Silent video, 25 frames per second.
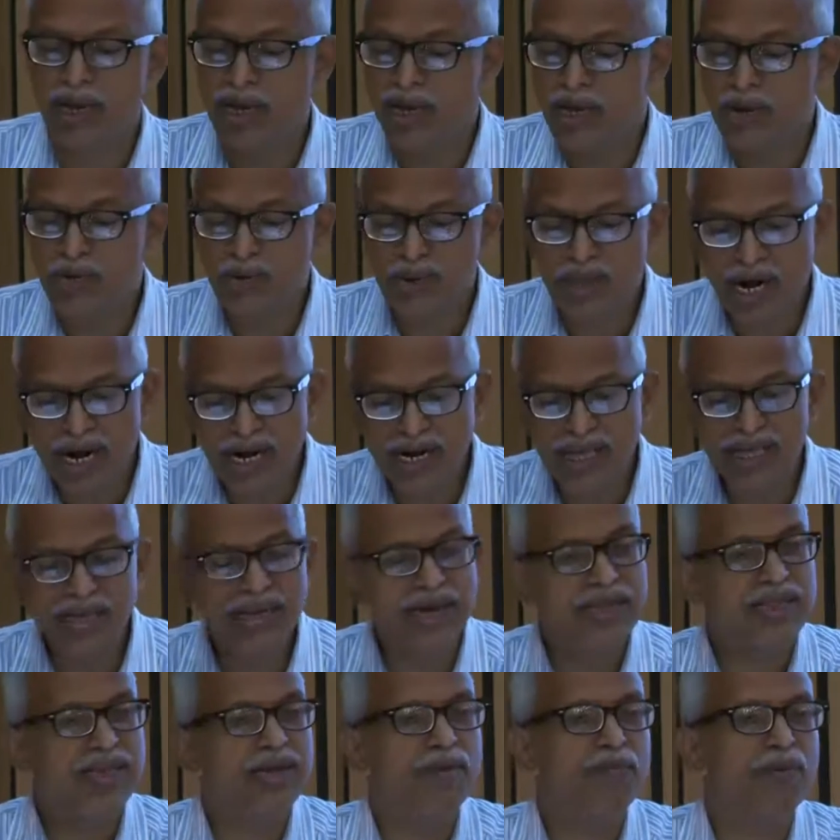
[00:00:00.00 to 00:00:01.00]
So that is
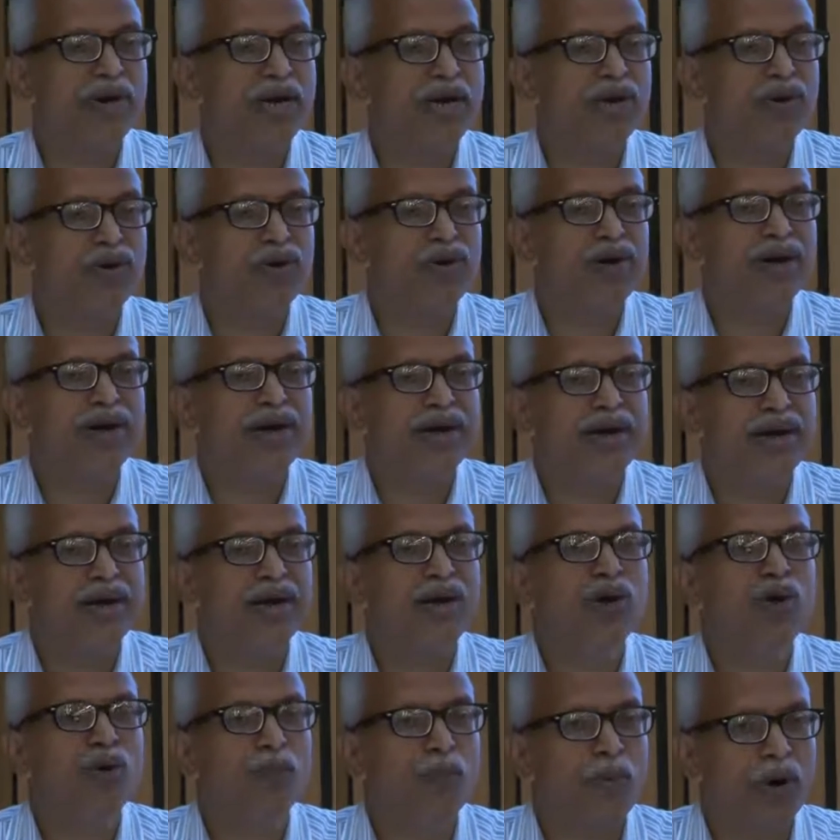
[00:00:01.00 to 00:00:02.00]
nothing but your
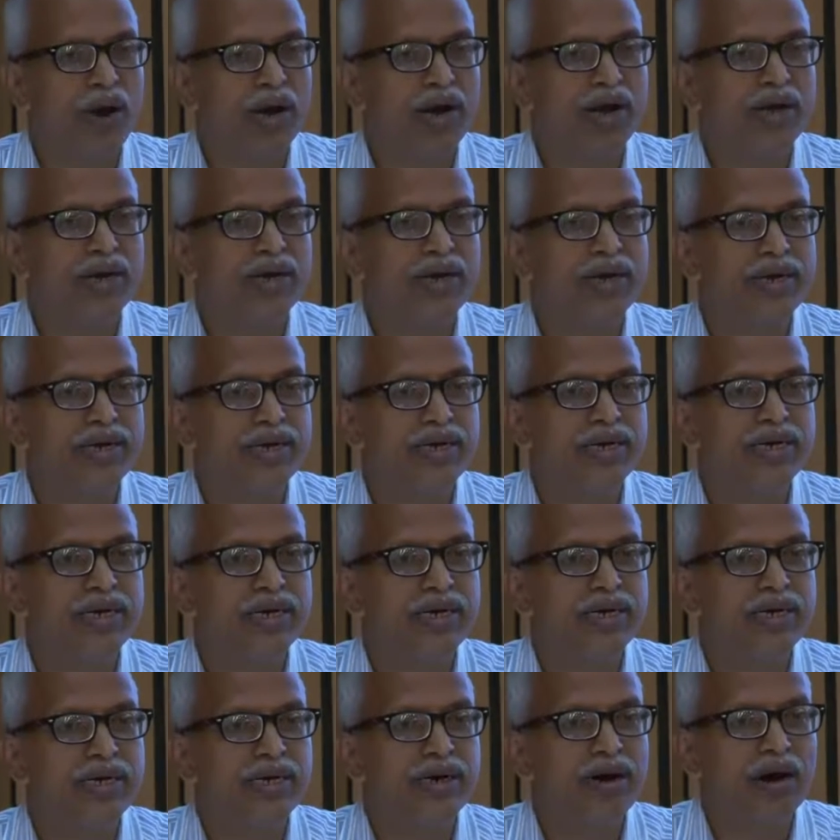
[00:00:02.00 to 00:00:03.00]
dew point
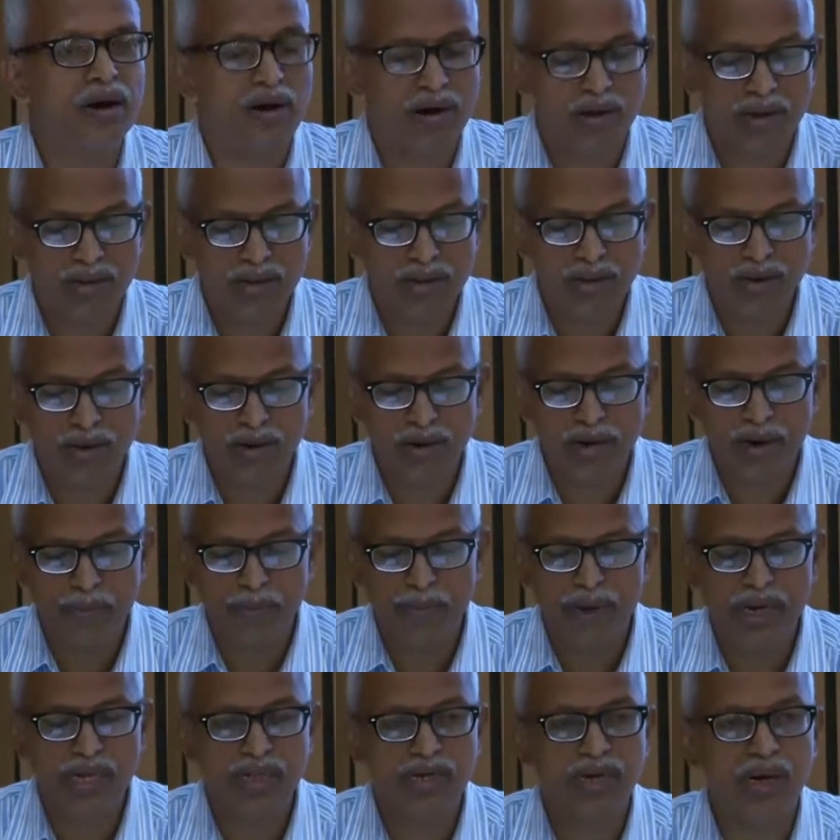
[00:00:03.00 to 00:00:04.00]
or the
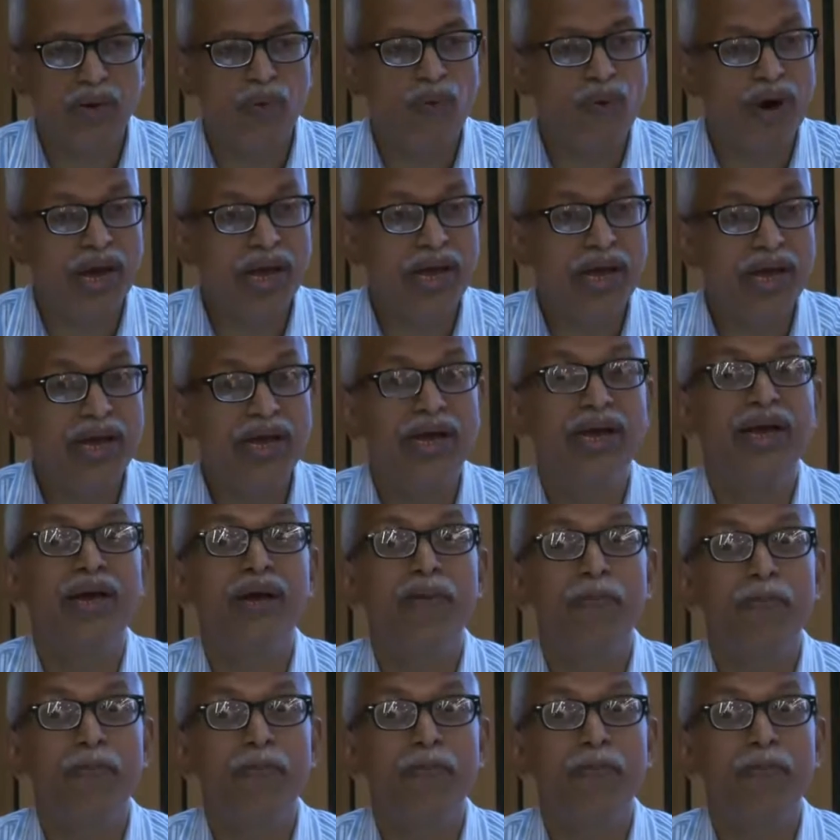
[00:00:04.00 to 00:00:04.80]
temperature. Why?